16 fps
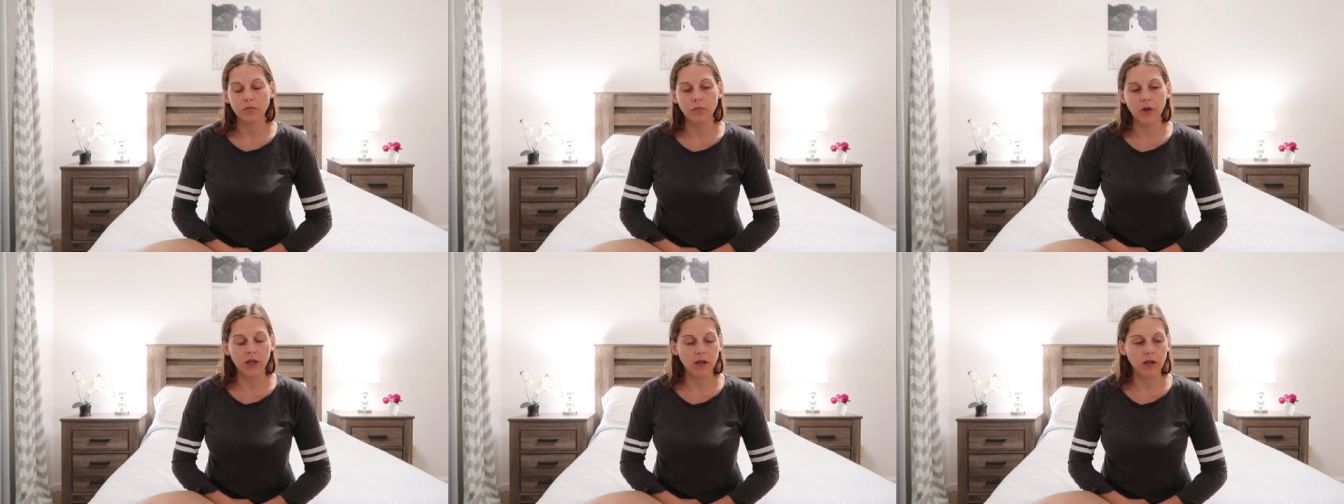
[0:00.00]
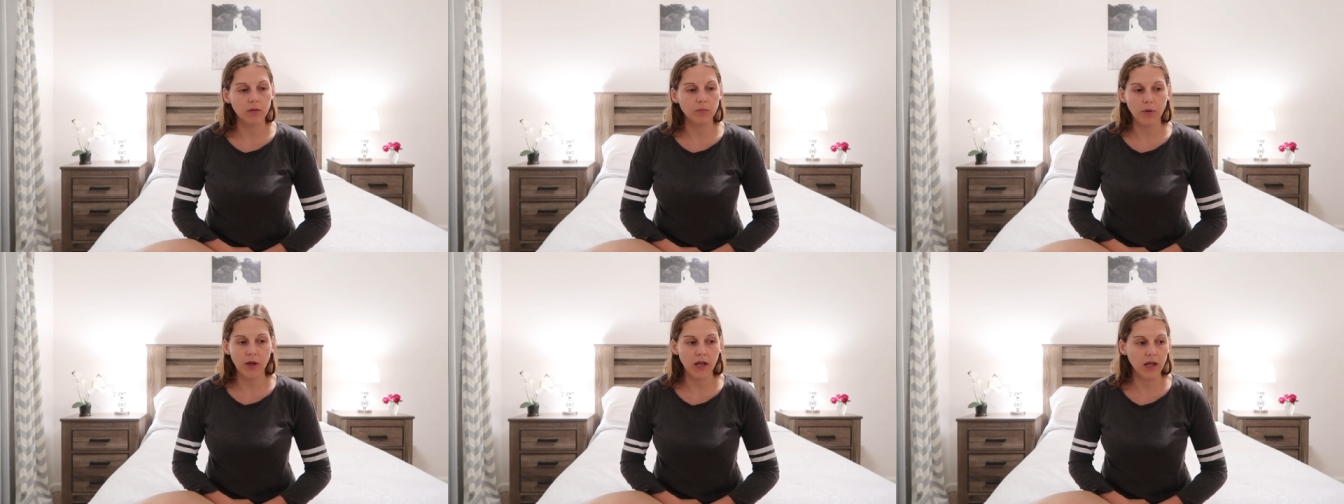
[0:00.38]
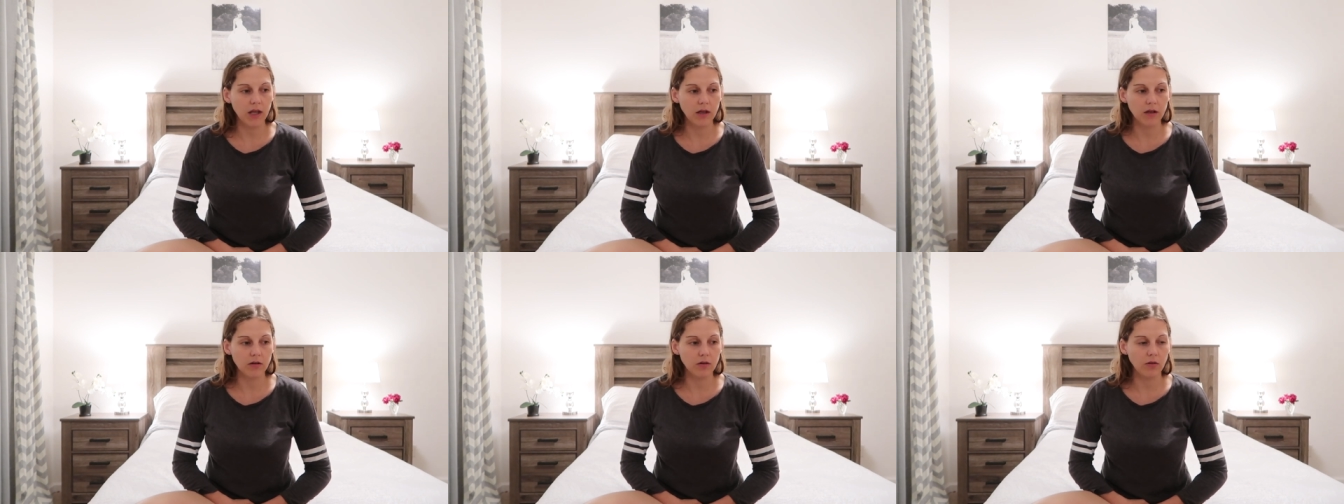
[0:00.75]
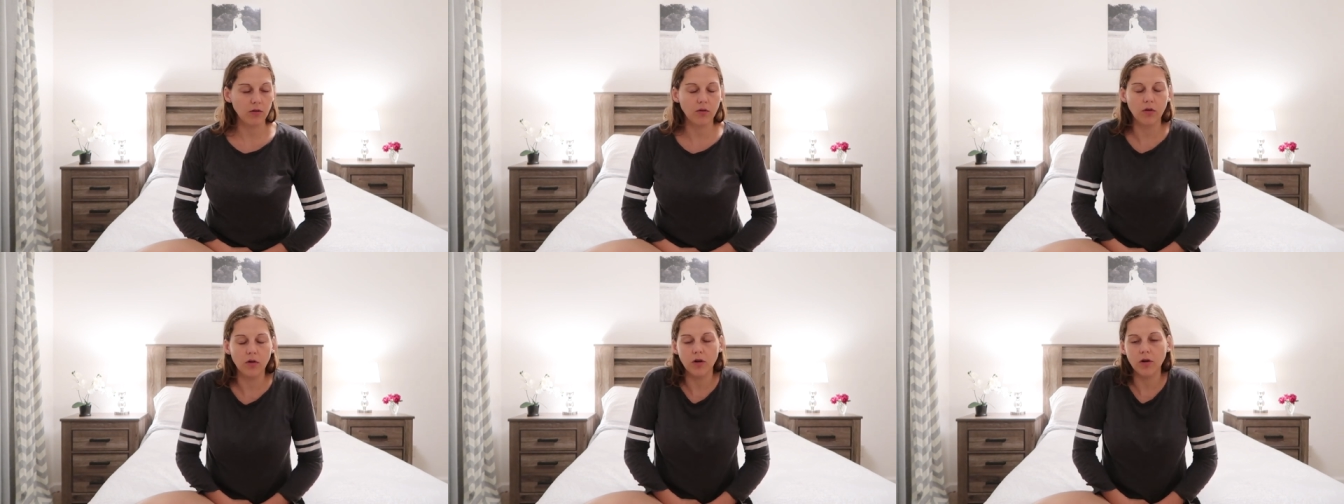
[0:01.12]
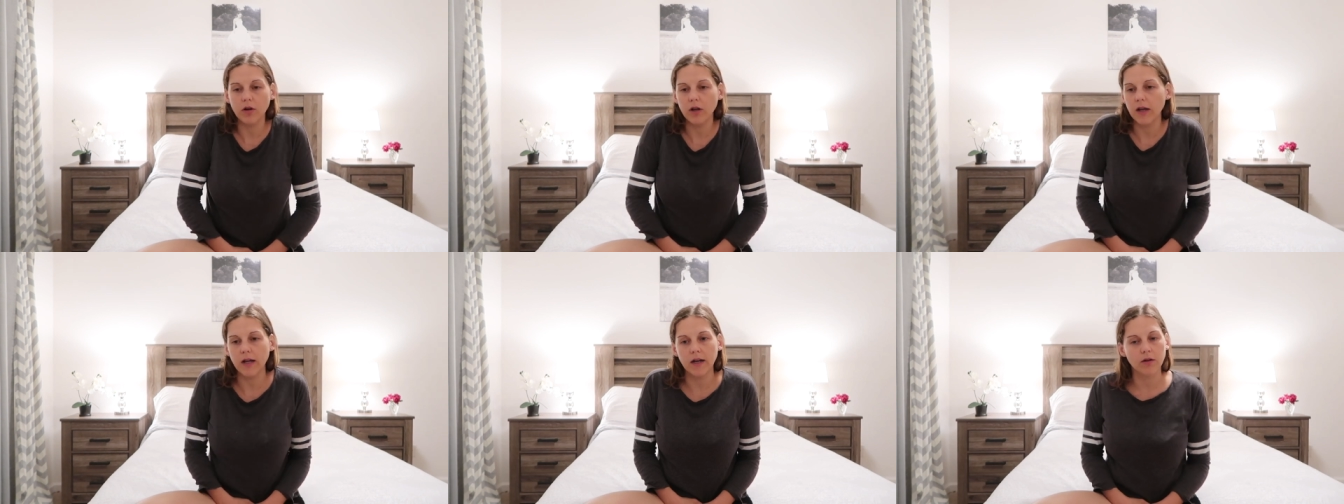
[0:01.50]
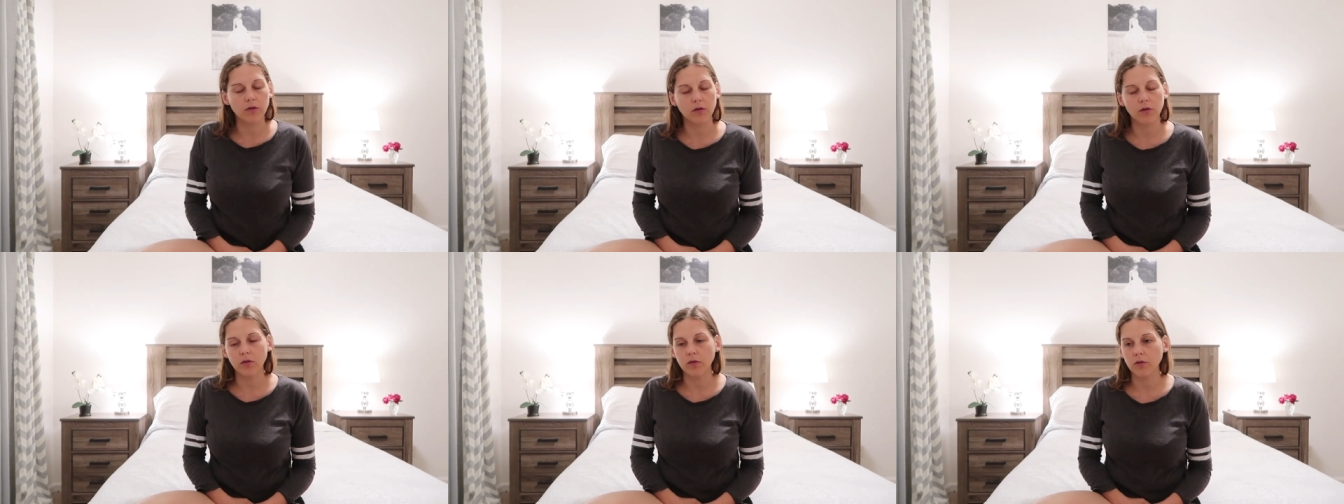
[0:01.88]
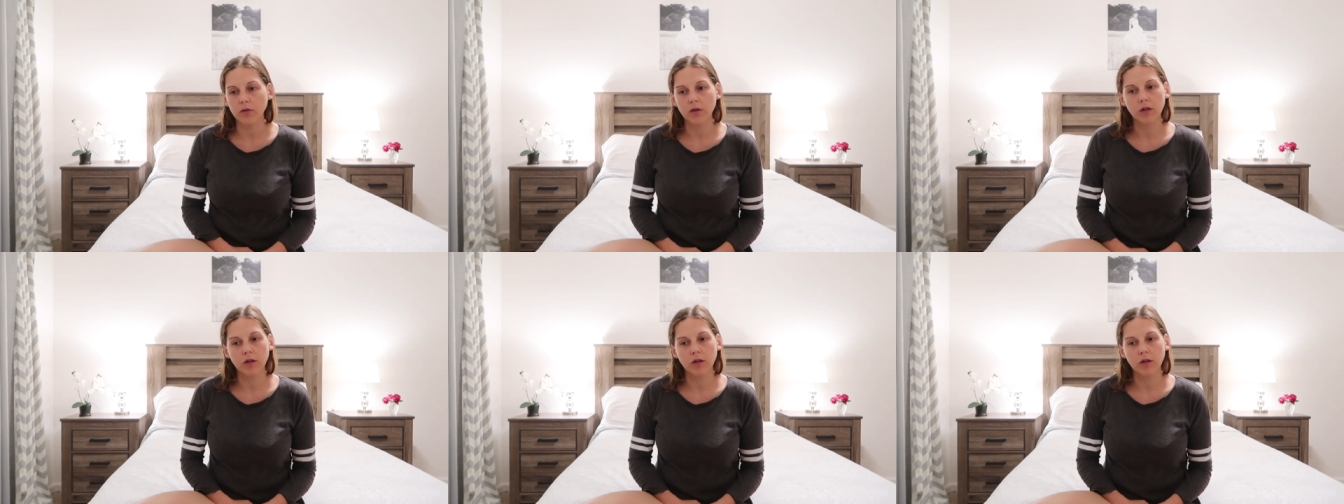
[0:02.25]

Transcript: be in pain or I don't know.